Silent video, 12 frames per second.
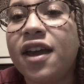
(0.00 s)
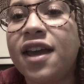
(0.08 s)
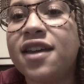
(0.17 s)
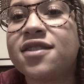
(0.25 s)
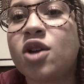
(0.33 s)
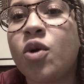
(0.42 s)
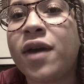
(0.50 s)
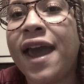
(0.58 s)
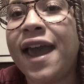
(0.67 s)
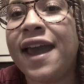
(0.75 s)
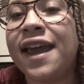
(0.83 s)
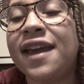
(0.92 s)
is
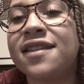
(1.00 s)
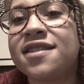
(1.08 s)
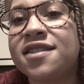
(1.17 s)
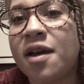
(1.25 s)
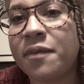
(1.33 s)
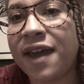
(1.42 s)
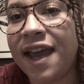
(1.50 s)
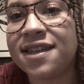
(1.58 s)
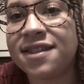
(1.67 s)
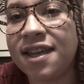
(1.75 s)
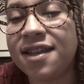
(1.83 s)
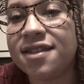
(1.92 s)
okay in some
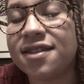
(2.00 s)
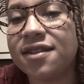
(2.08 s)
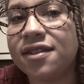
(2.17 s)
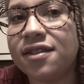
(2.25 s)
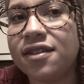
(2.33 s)
cases,